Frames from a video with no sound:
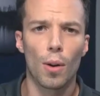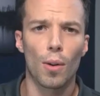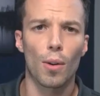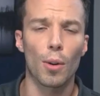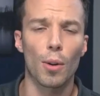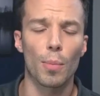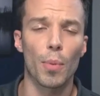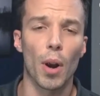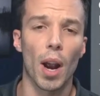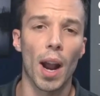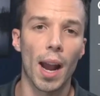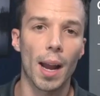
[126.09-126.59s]

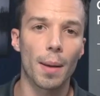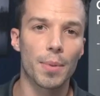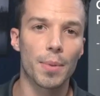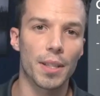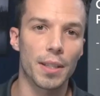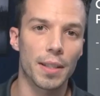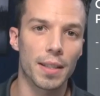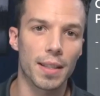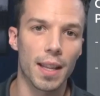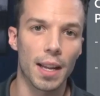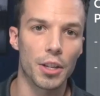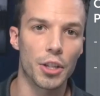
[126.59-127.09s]
Or perhaps
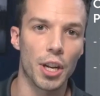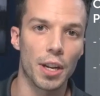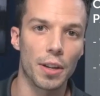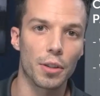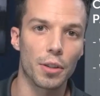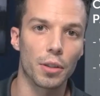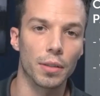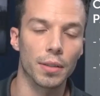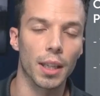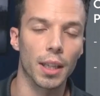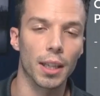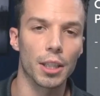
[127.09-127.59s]
it's that
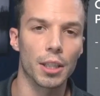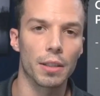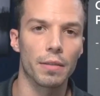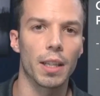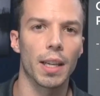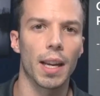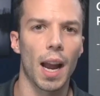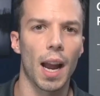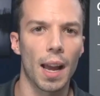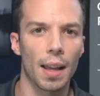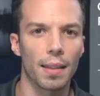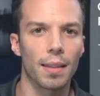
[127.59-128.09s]
gentle nudge of
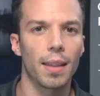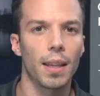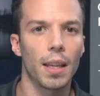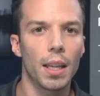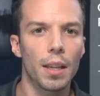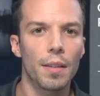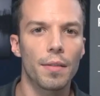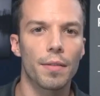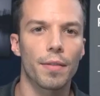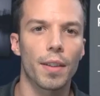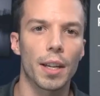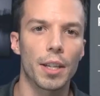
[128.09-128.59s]
like, I
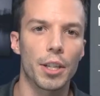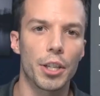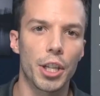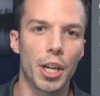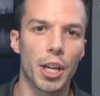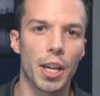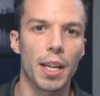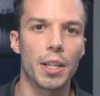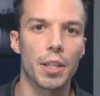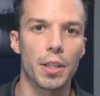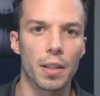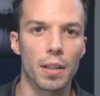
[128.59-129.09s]
think if I
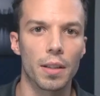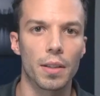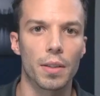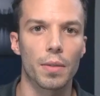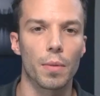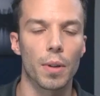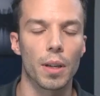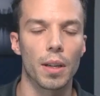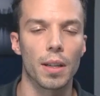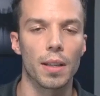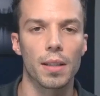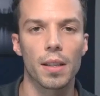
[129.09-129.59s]
change this
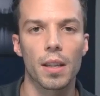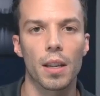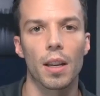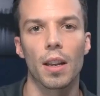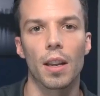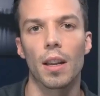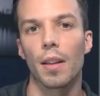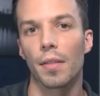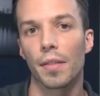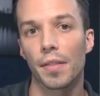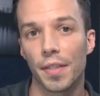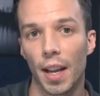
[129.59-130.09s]
one, it's going
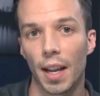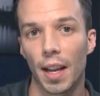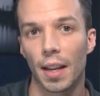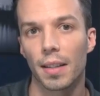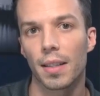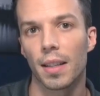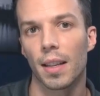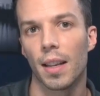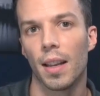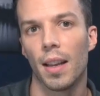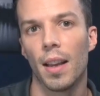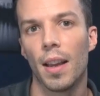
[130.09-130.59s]
to
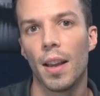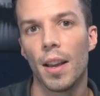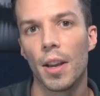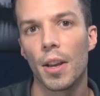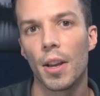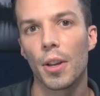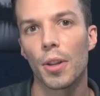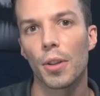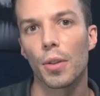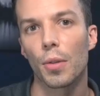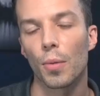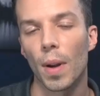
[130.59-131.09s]
affect
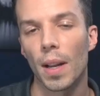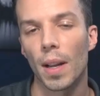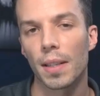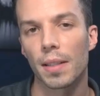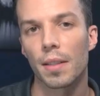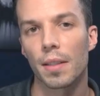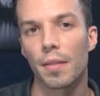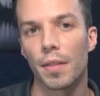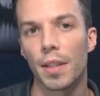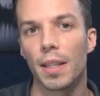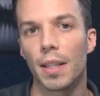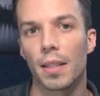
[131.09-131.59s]
the
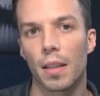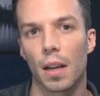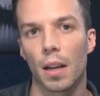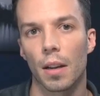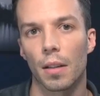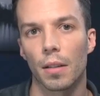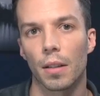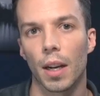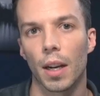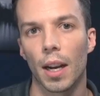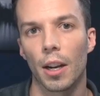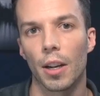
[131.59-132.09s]
rest of these
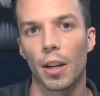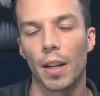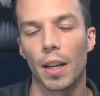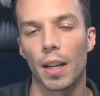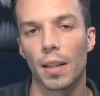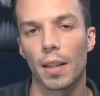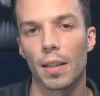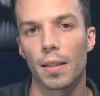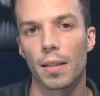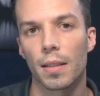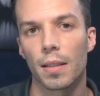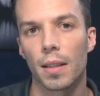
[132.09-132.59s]
other
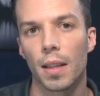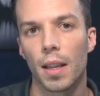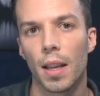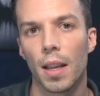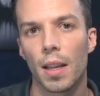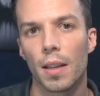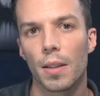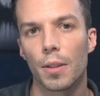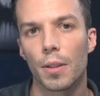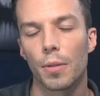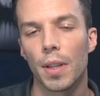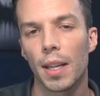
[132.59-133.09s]
areas.
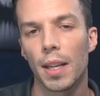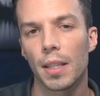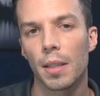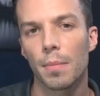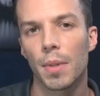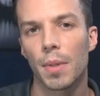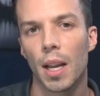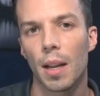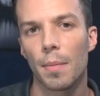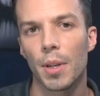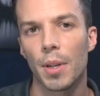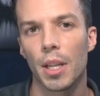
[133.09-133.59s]
So take
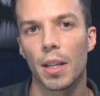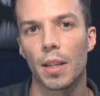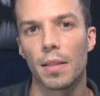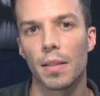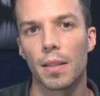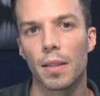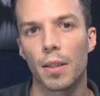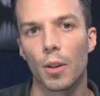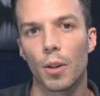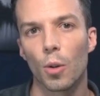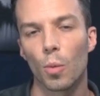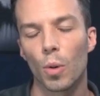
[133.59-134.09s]
some time to
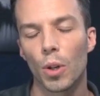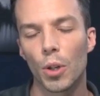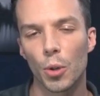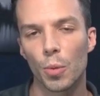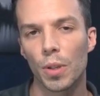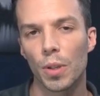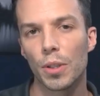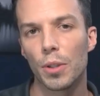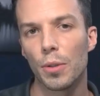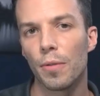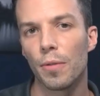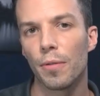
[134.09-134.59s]
consider which
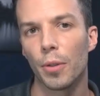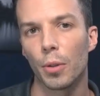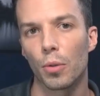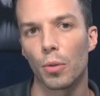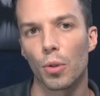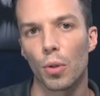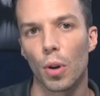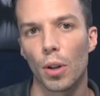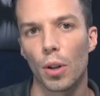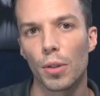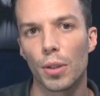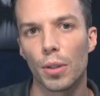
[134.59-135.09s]
ones you feel
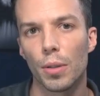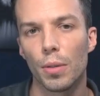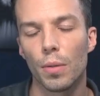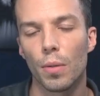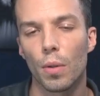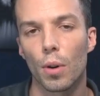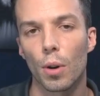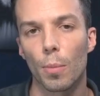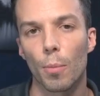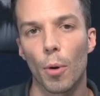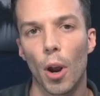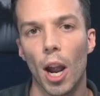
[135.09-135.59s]
drawn to,
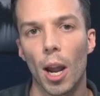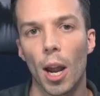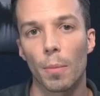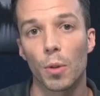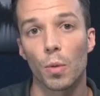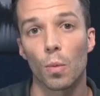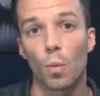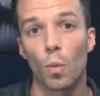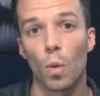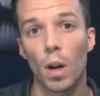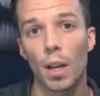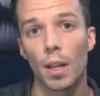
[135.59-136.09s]
or
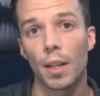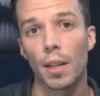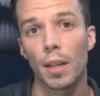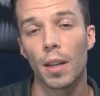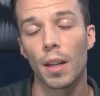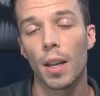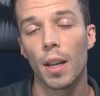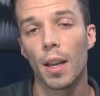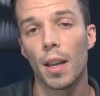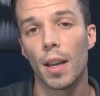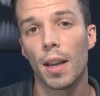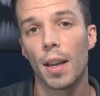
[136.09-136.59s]
perhaps
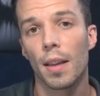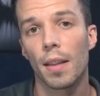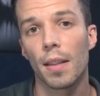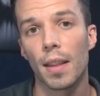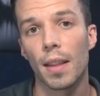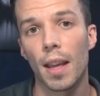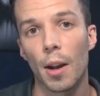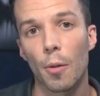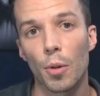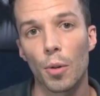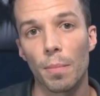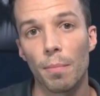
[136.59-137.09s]
one
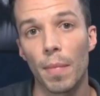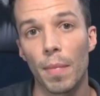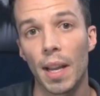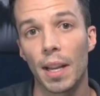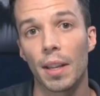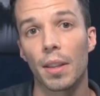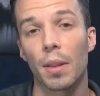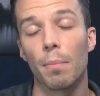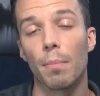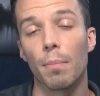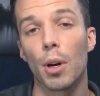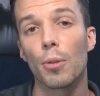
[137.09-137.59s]
that would
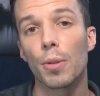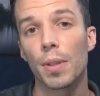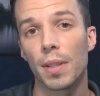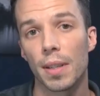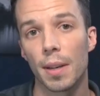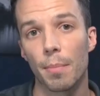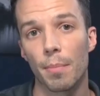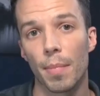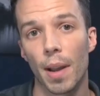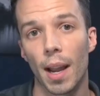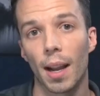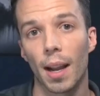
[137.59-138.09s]
make the most
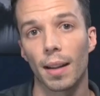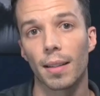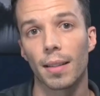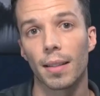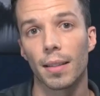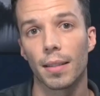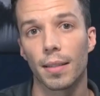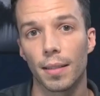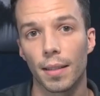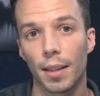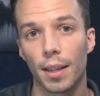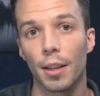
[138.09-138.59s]

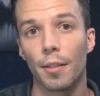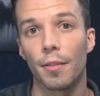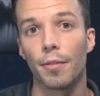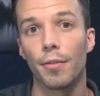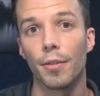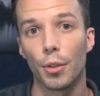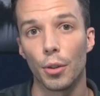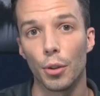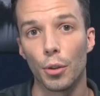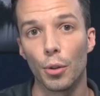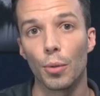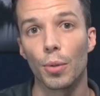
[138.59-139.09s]
impact
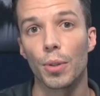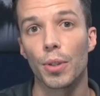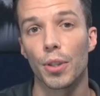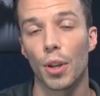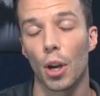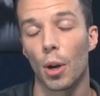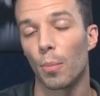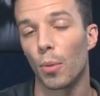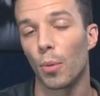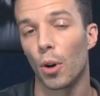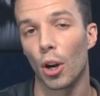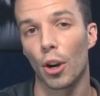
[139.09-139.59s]
if you
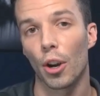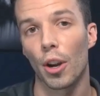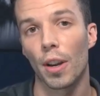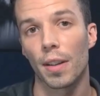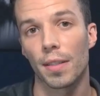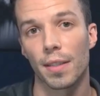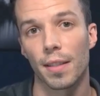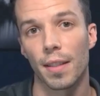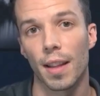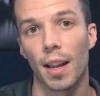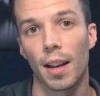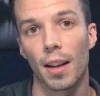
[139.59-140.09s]
saw
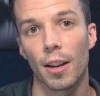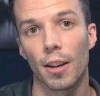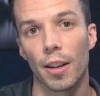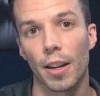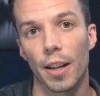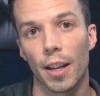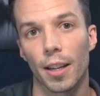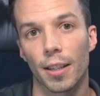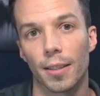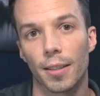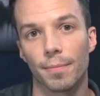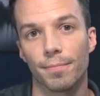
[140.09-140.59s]
progress in that
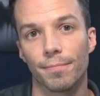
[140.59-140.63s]
area.